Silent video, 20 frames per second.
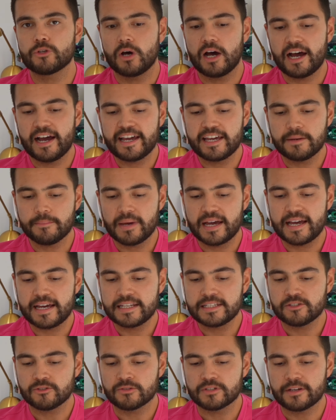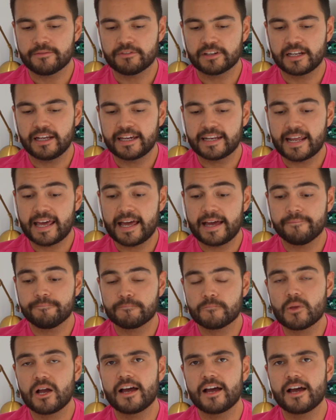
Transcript: or Ironmans or something like that,